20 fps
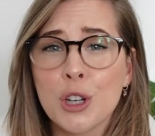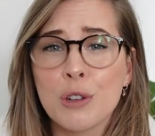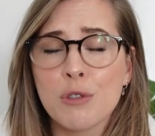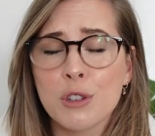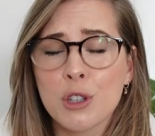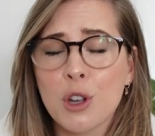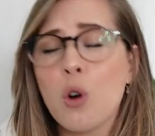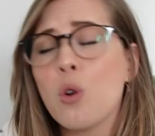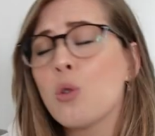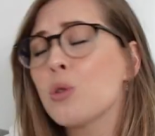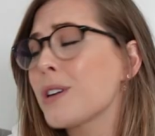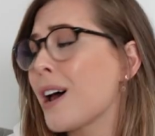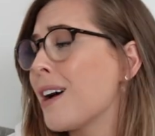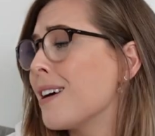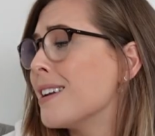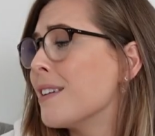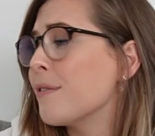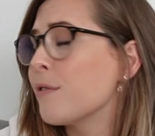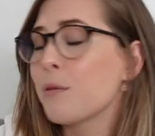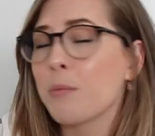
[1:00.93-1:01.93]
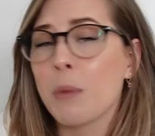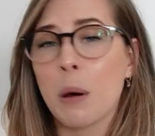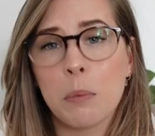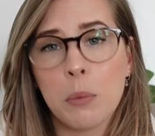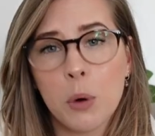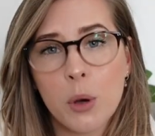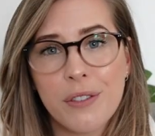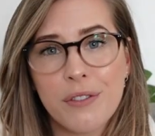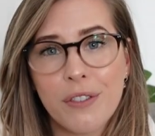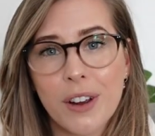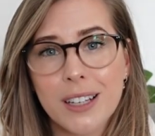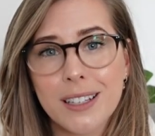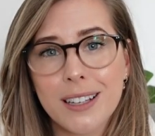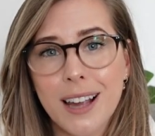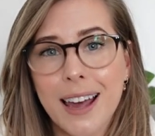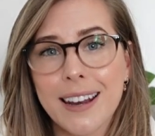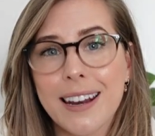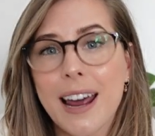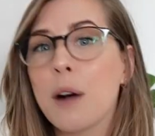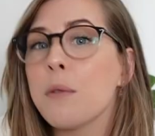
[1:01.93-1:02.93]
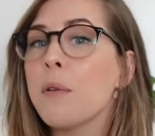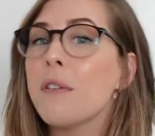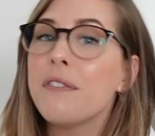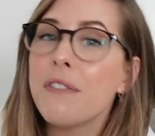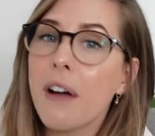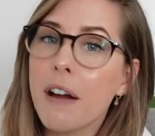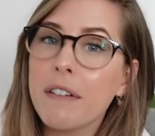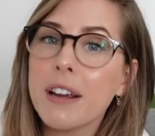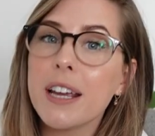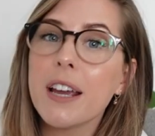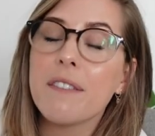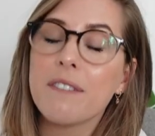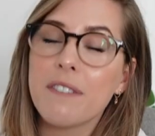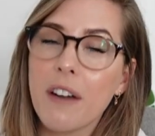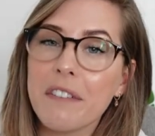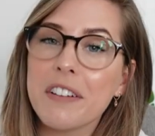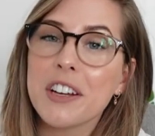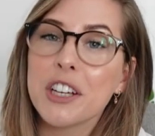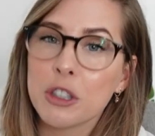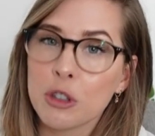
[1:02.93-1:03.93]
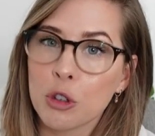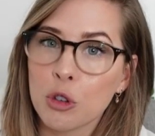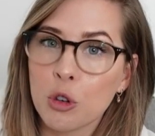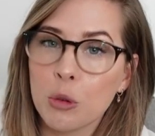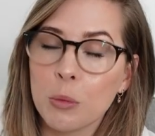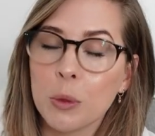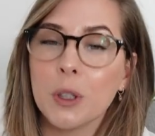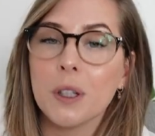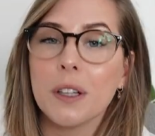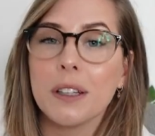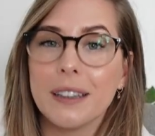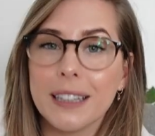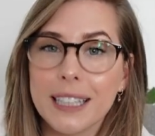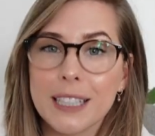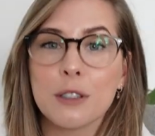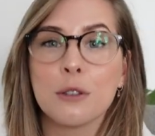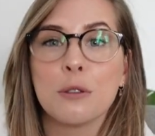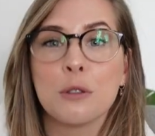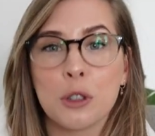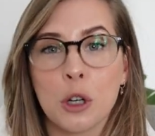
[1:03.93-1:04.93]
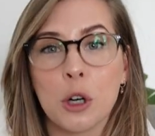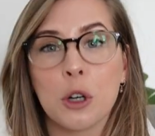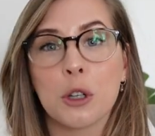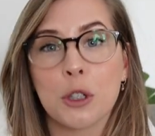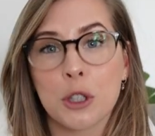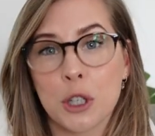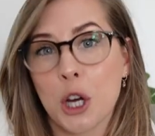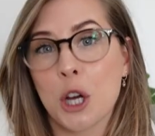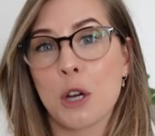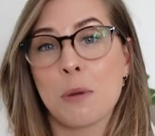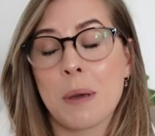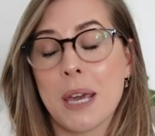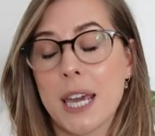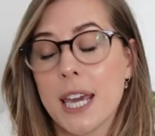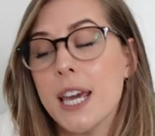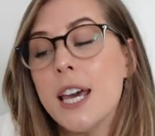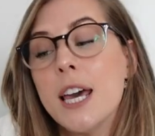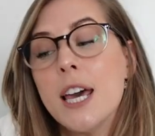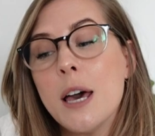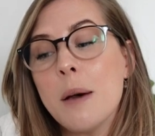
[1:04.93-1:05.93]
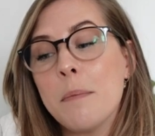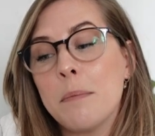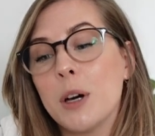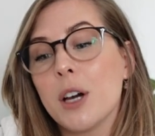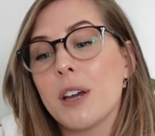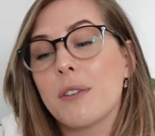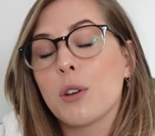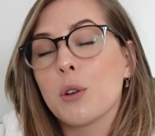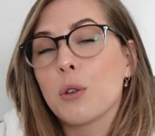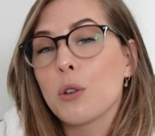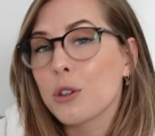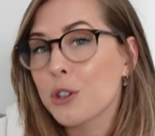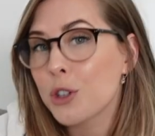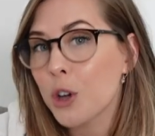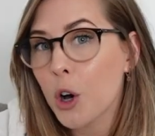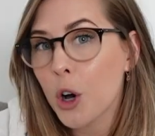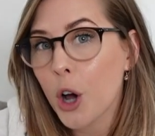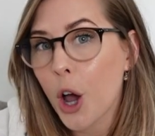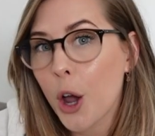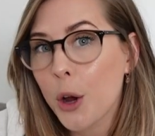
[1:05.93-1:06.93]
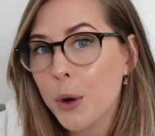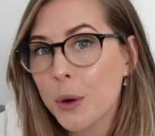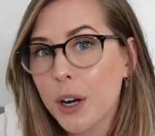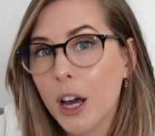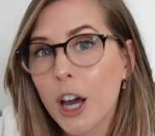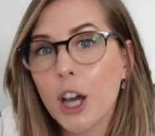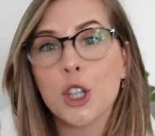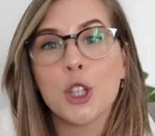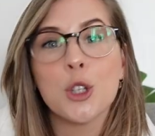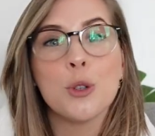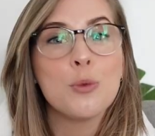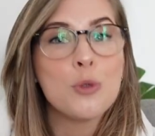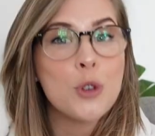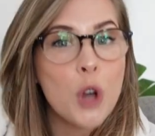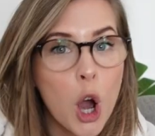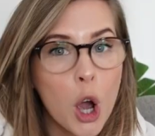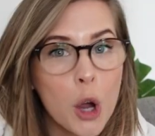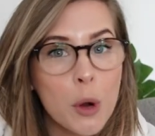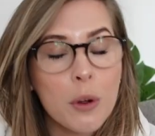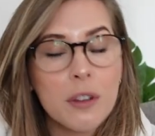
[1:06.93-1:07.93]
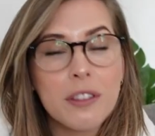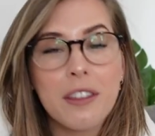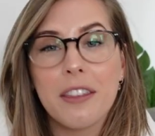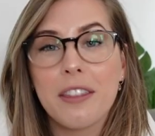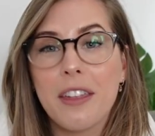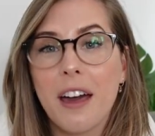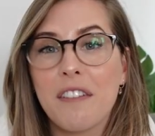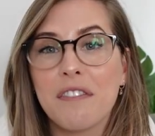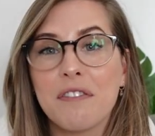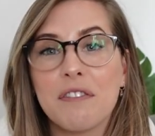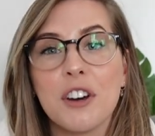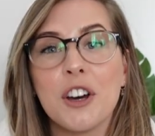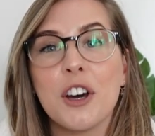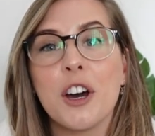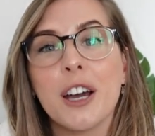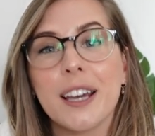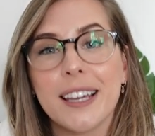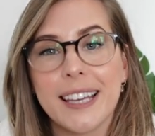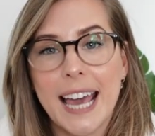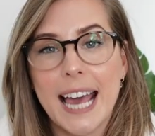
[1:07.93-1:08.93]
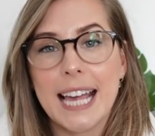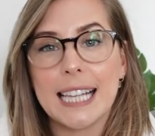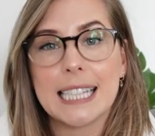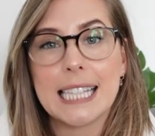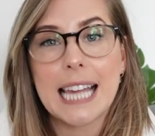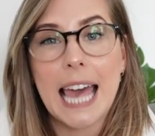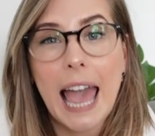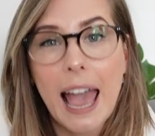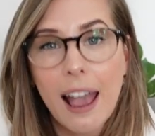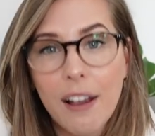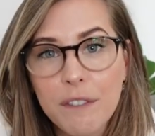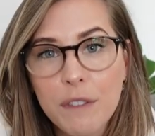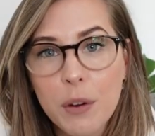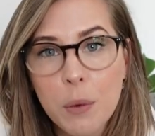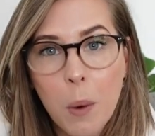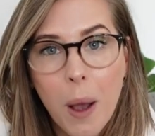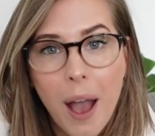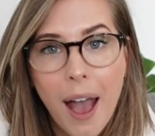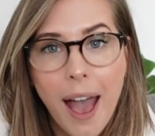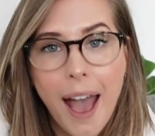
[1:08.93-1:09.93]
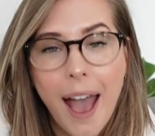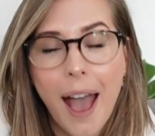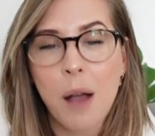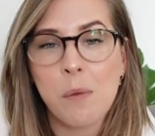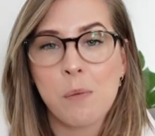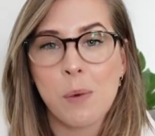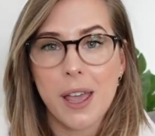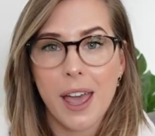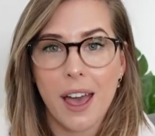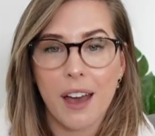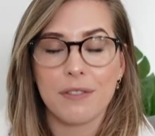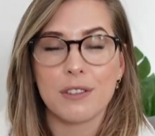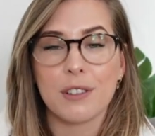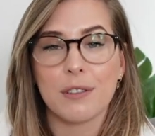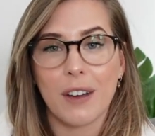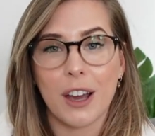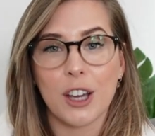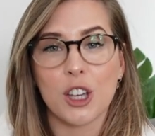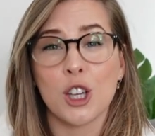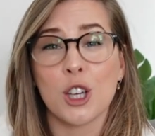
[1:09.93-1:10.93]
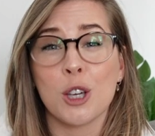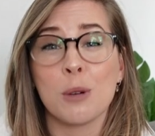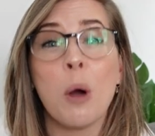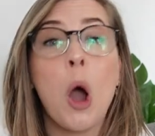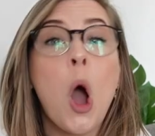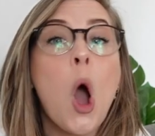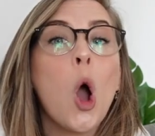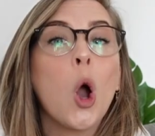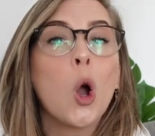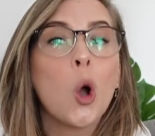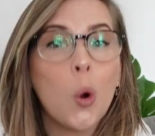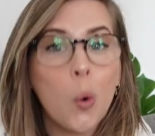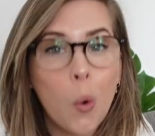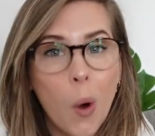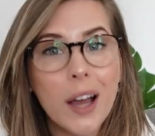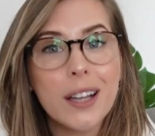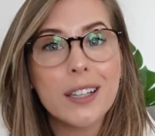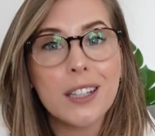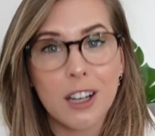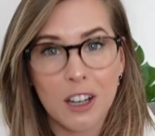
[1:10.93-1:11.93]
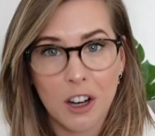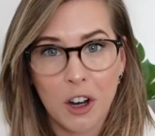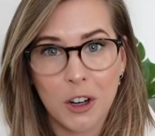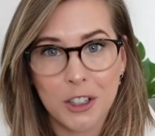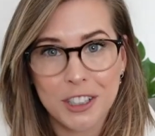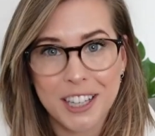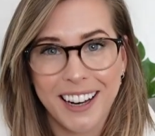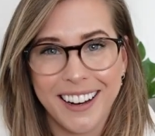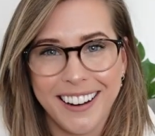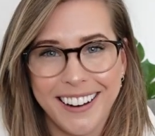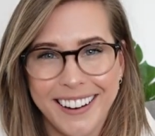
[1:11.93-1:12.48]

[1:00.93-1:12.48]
years old, I live with my boyfriend and our very, very adorable little dog, Toby. But if you're a dog owner, you know that their fur gets everywhere and we have to vacuum quite a lot.